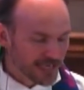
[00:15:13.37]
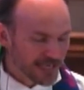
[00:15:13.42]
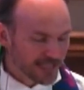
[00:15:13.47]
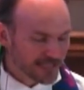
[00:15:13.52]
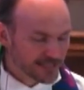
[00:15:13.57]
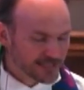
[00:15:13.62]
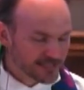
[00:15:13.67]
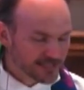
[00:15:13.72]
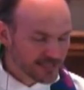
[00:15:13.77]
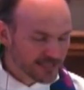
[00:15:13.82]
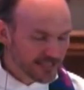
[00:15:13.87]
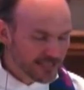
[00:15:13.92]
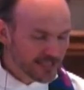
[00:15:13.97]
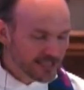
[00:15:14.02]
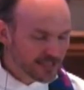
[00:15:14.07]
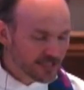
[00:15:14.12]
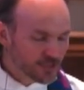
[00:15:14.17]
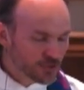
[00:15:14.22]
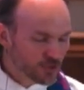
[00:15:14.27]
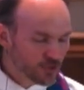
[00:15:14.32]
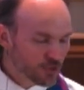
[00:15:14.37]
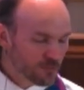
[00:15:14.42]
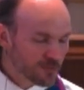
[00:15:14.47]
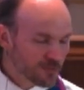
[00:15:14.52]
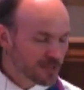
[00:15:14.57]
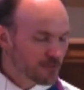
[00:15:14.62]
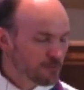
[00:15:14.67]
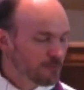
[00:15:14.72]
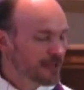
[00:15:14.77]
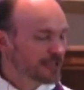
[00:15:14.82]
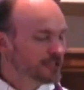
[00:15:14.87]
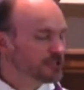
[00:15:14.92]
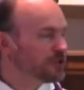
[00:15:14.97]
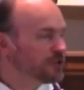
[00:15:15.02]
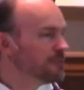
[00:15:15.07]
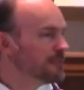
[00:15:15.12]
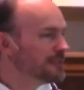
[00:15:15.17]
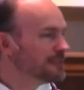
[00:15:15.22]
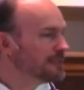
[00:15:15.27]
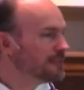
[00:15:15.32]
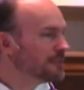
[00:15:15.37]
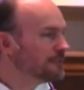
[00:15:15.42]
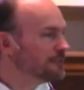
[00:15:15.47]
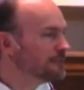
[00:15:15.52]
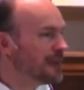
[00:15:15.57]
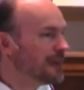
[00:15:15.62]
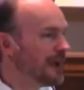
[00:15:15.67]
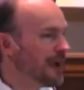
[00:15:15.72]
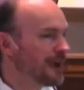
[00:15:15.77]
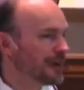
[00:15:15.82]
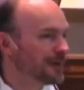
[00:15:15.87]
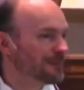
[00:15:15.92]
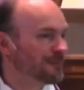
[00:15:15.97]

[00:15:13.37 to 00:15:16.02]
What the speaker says: exceed human measurements of time.